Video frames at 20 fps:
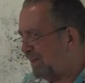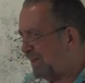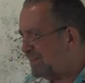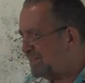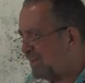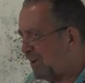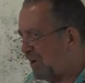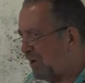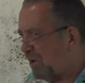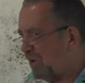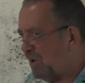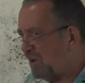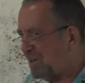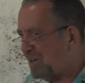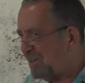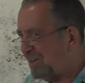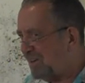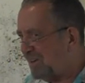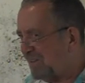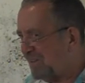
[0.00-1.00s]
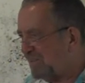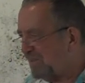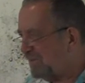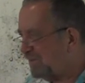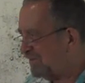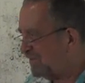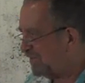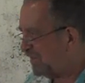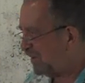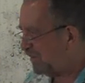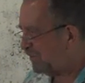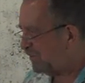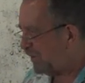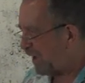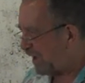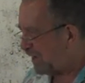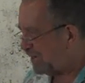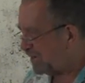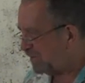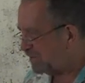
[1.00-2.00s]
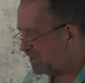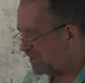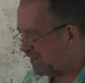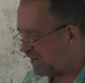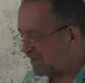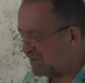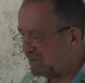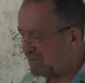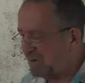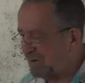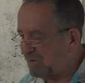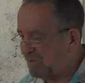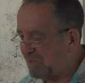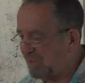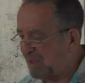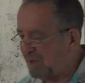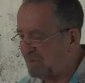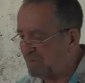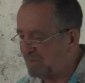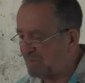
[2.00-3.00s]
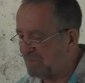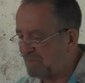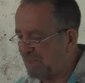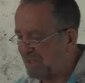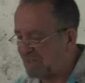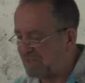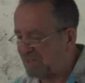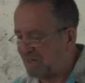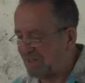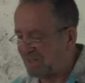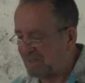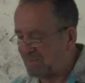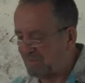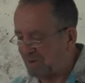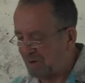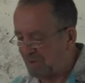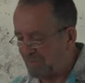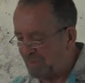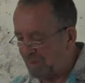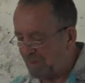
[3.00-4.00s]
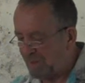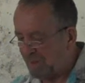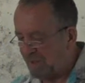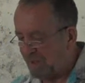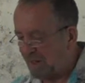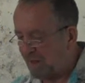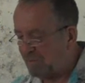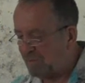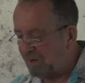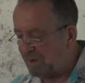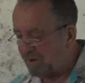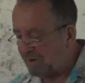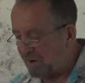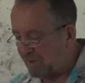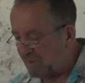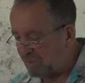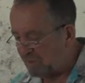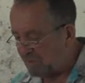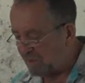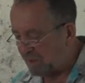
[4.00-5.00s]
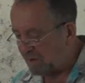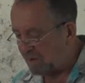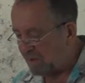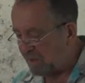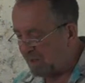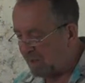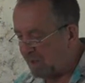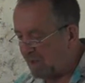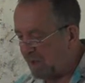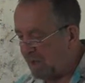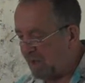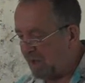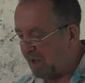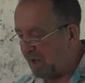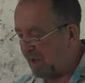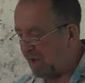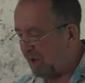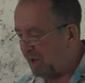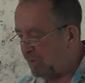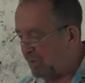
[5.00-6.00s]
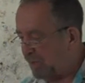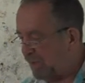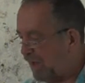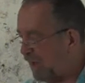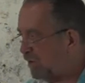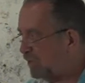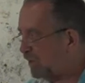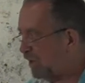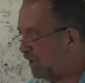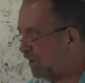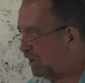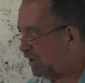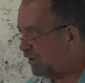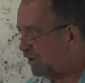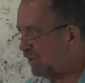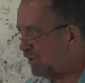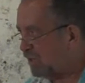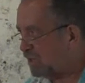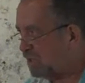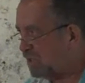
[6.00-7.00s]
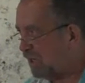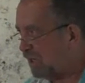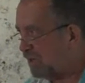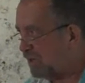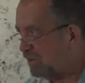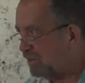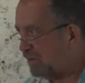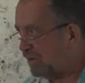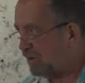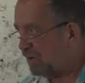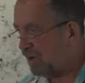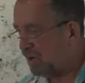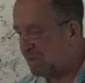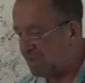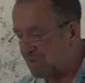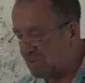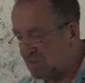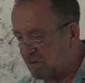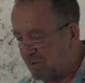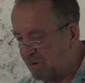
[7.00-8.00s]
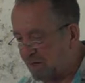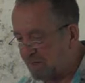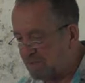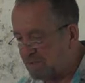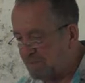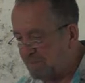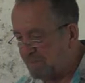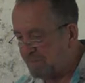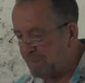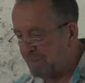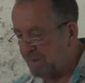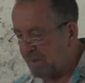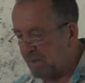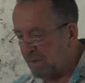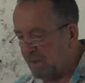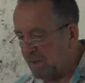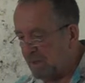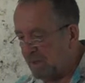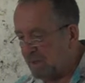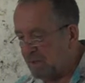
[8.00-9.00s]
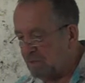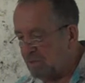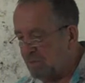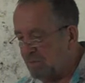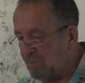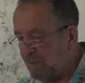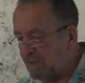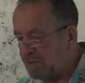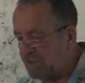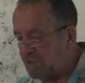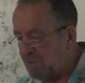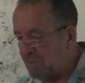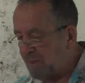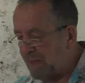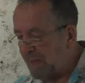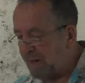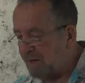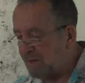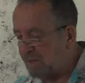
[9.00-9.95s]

Even the photography is bereft of what for a moment really was. The temperature where we will meet, that judgment that is all too sweet.